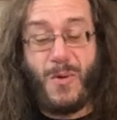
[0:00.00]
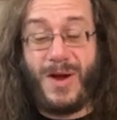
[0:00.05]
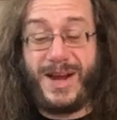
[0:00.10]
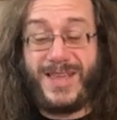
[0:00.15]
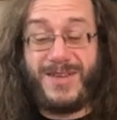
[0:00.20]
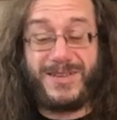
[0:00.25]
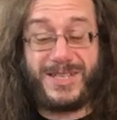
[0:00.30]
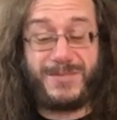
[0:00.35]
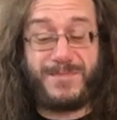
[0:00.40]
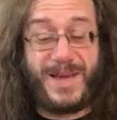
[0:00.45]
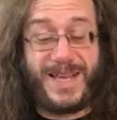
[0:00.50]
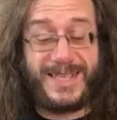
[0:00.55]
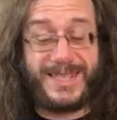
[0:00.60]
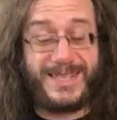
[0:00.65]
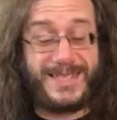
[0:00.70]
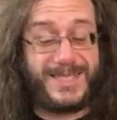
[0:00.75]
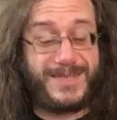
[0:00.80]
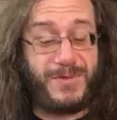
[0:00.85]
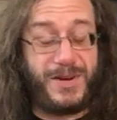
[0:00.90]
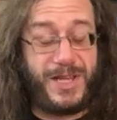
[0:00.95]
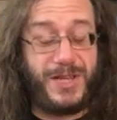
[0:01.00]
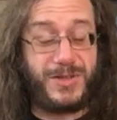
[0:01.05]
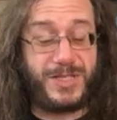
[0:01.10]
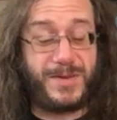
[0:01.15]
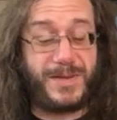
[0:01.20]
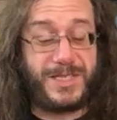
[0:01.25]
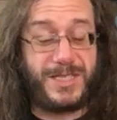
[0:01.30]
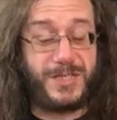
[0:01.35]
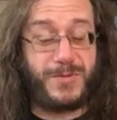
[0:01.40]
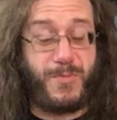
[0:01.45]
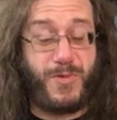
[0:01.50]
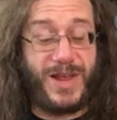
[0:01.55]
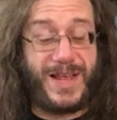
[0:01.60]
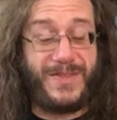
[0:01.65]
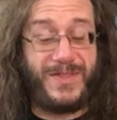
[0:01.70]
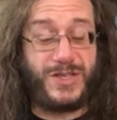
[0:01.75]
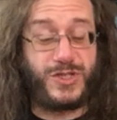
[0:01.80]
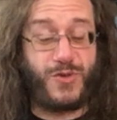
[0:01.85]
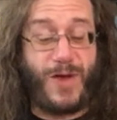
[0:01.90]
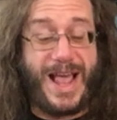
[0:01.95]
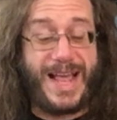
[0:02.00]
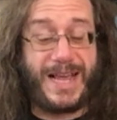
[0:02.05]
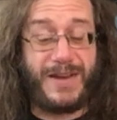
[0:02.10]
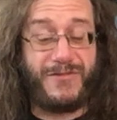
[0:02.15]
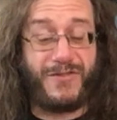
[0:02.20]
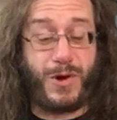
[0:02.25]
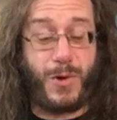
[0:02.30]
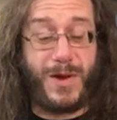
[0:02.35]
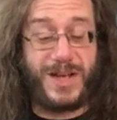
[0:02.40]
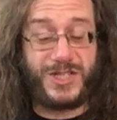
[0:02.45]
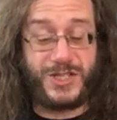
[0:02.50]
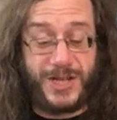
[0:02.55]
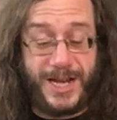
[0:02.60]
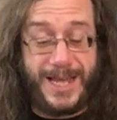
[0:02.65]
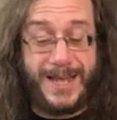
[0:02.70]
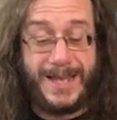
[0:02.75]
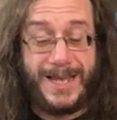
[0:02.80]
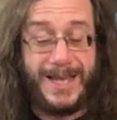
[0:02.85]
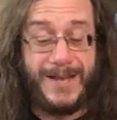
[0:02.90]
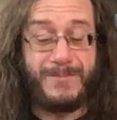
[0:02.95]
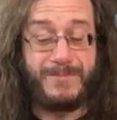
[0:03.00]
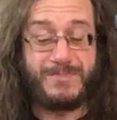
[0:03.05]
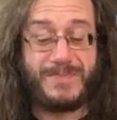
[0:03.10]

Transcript: What do you expect us what do you expect us to bring in the dragon for questioning?